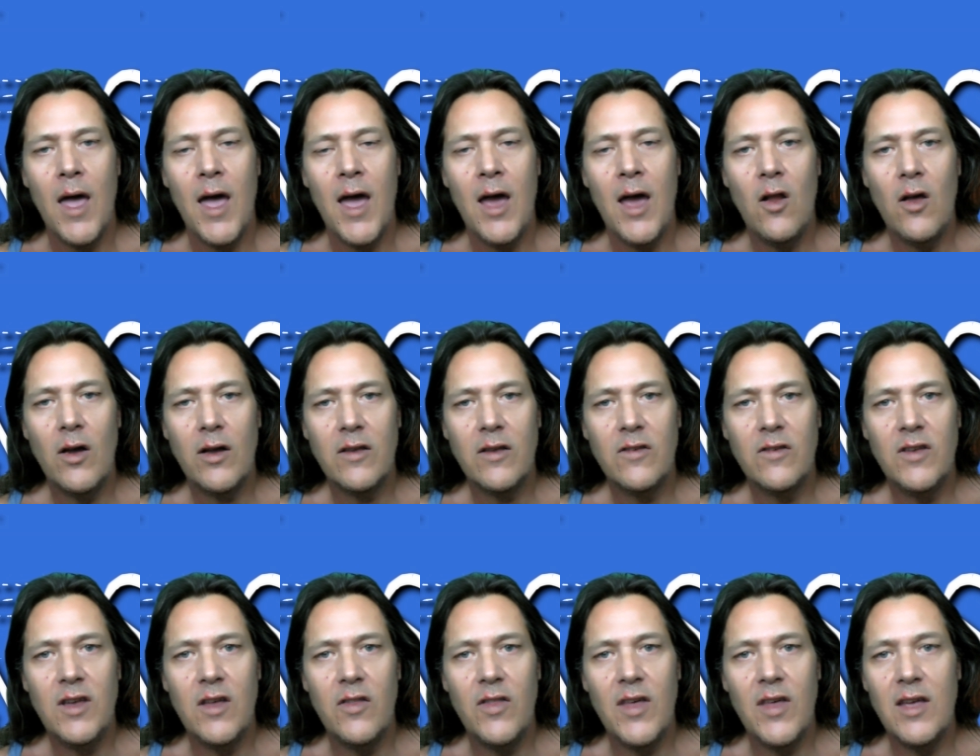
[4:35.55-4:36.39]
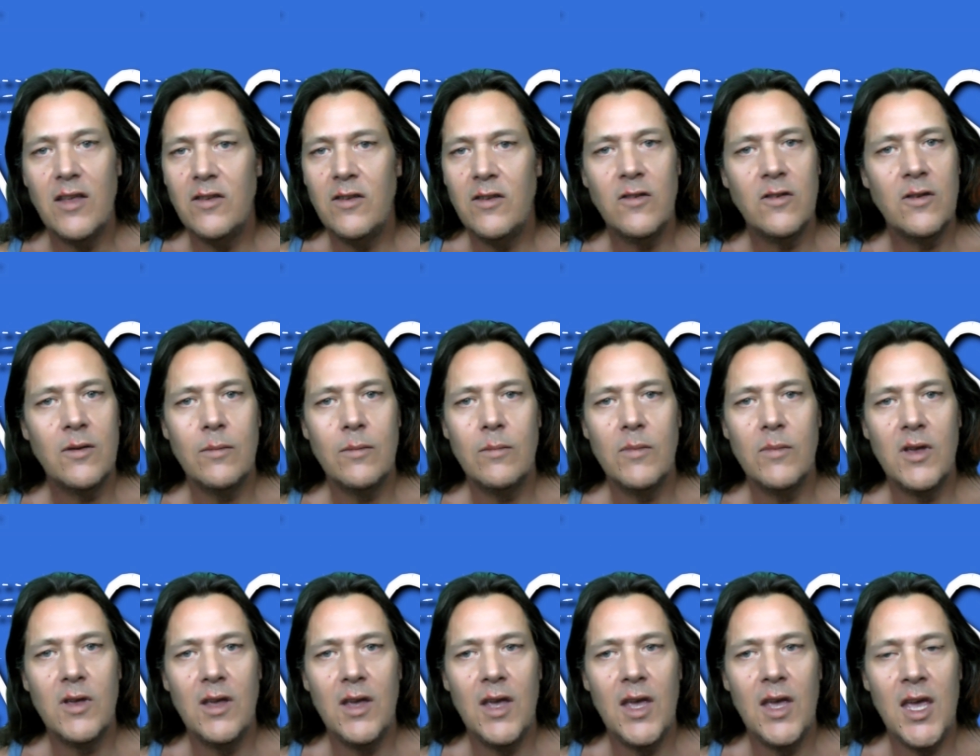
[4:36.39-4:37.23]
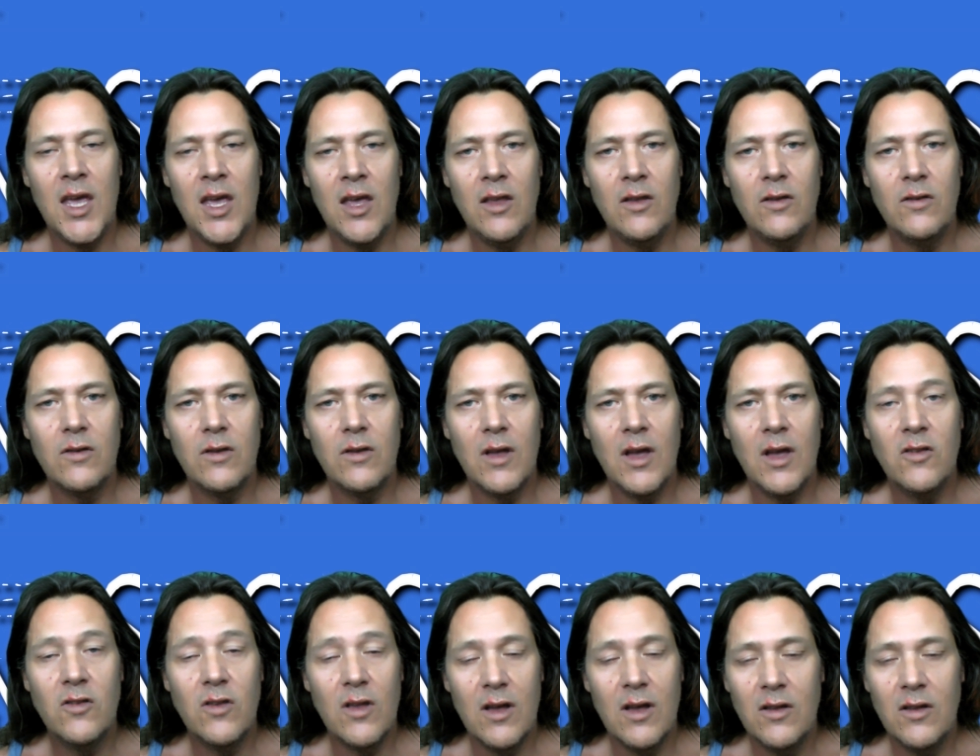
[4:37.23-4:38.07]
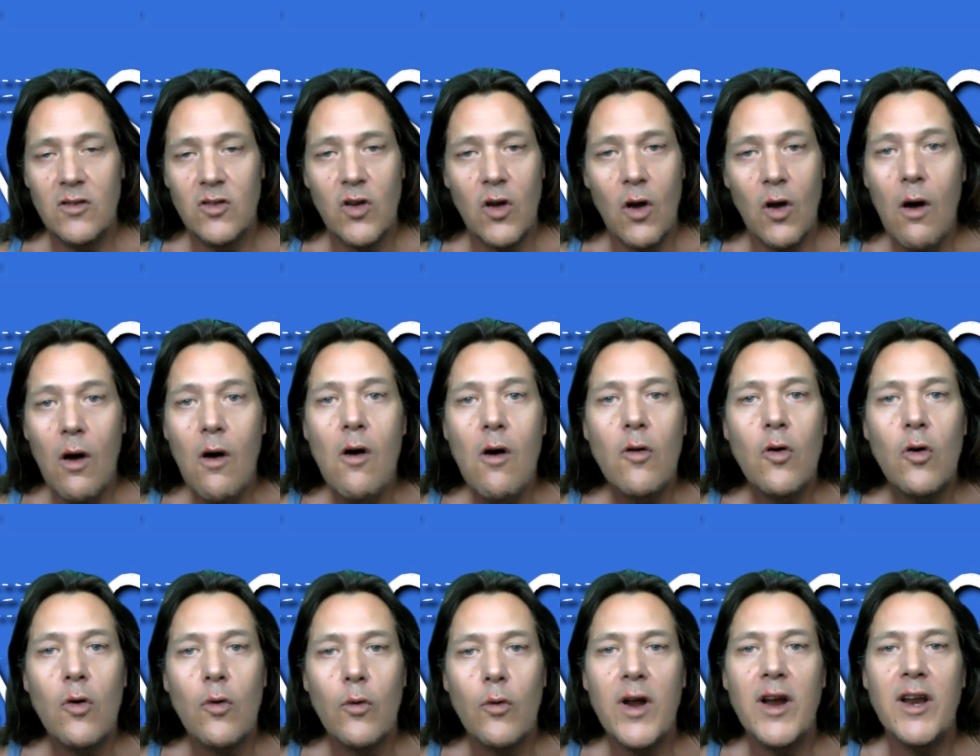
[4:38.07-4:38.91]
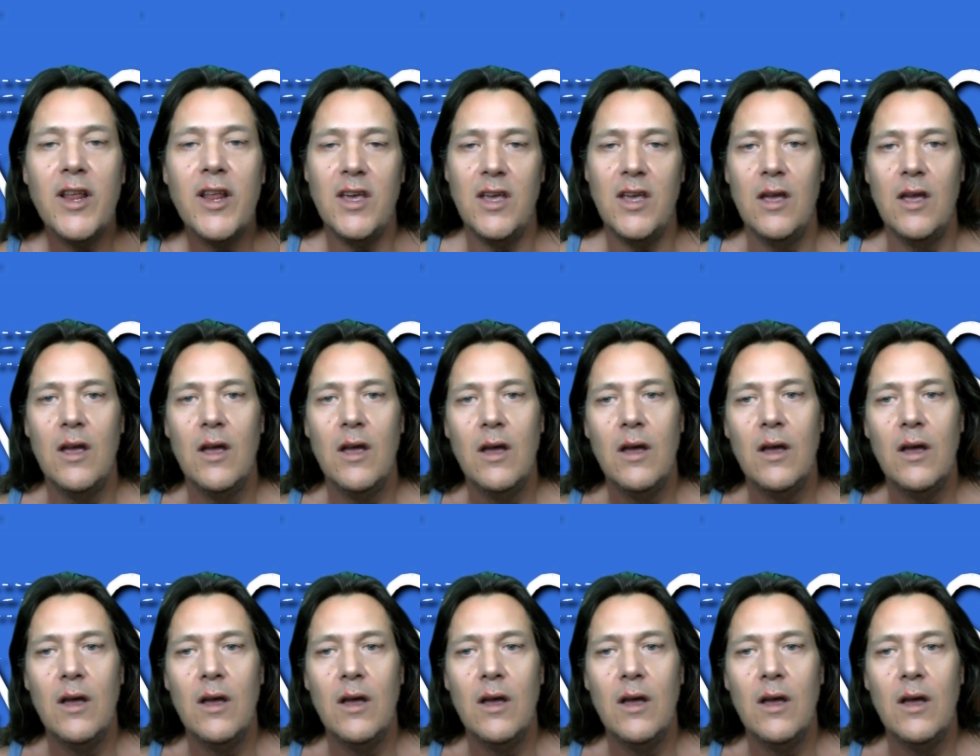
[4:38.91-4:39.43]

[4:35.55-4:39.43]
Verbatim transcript: And like I said, that system is, it's, it's gone already.